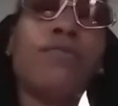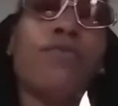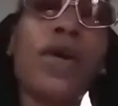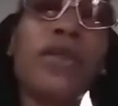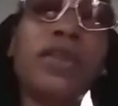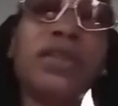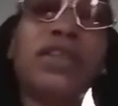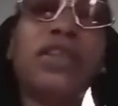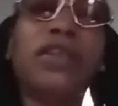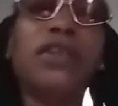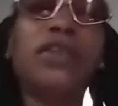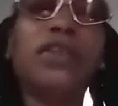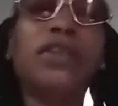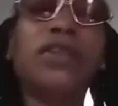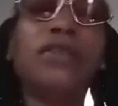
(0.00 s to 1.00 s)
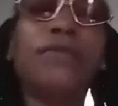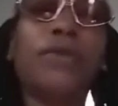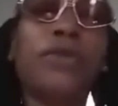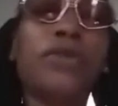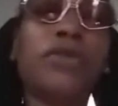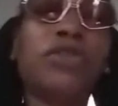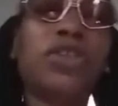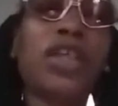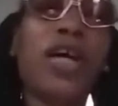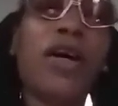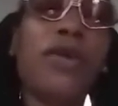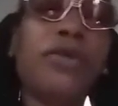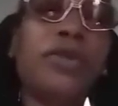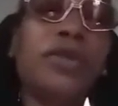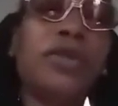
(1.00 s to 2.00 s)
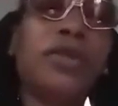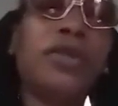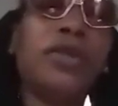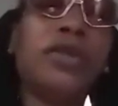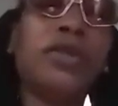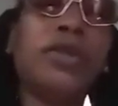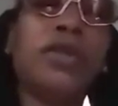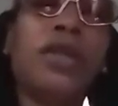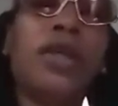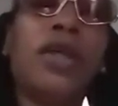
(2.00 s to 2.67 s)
relative or your childhood.